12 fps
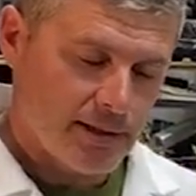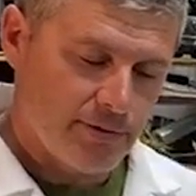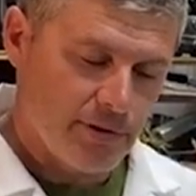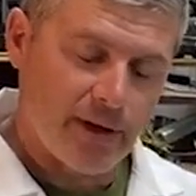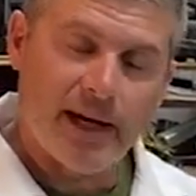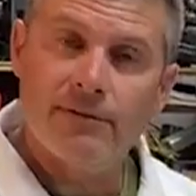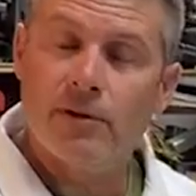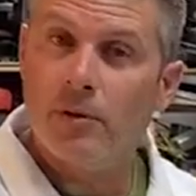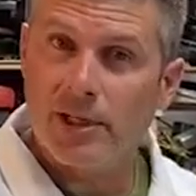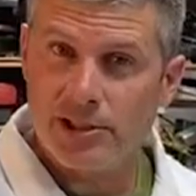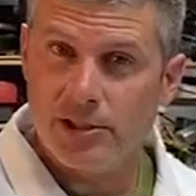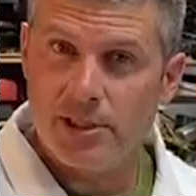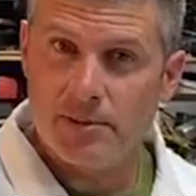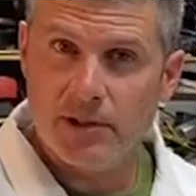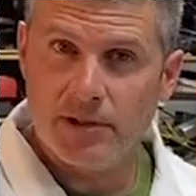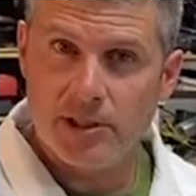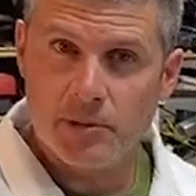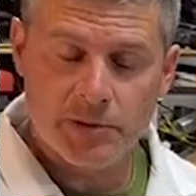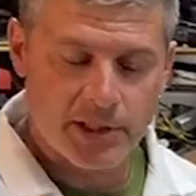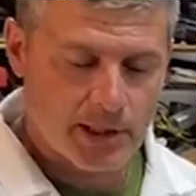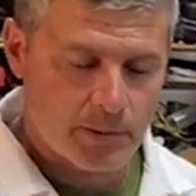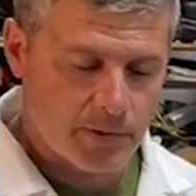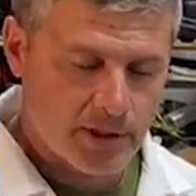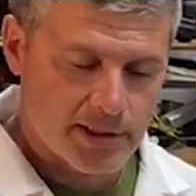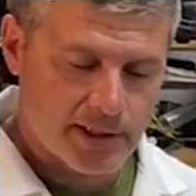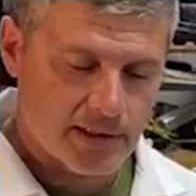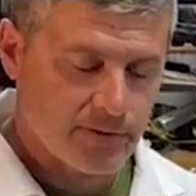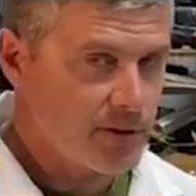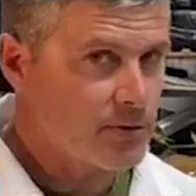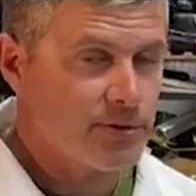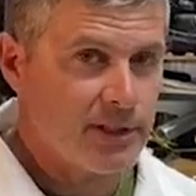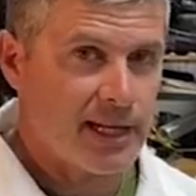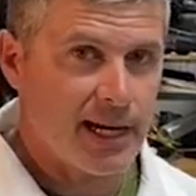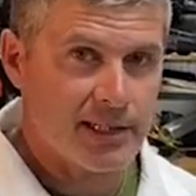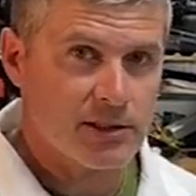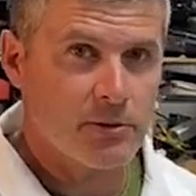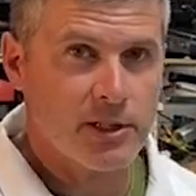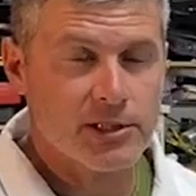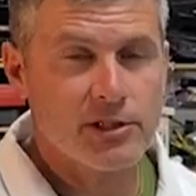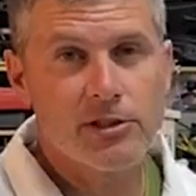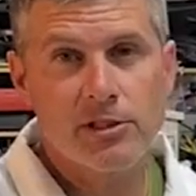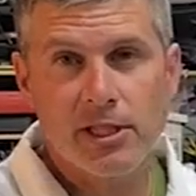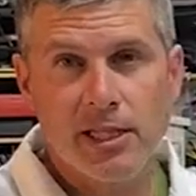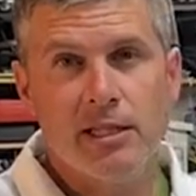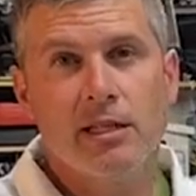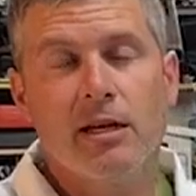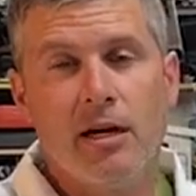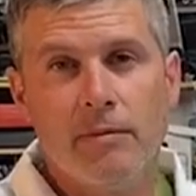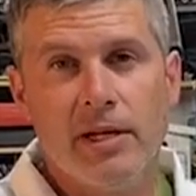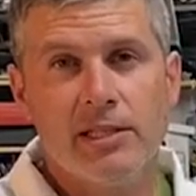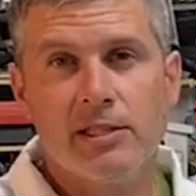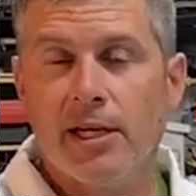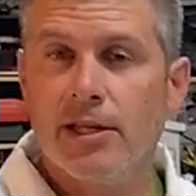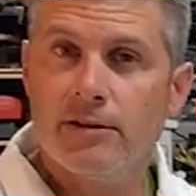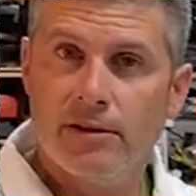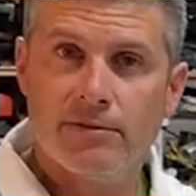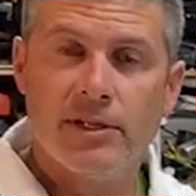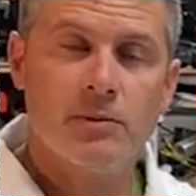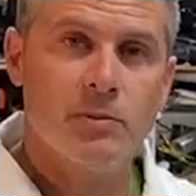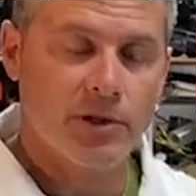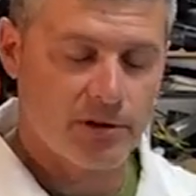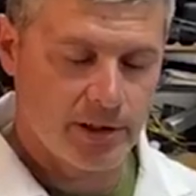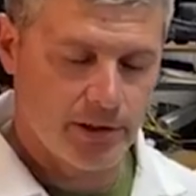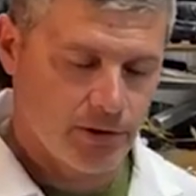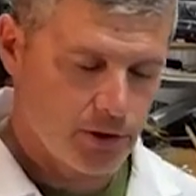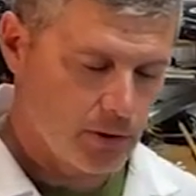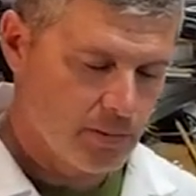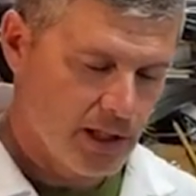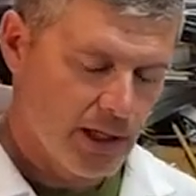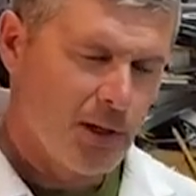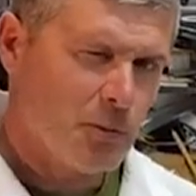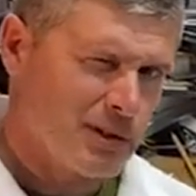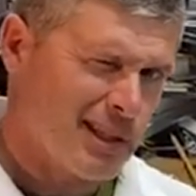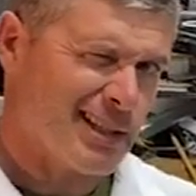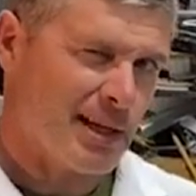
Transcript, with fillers: if you have questions about this particular process, feel free to ask questions in the comments, either on Facebook or on YouTube. We'll take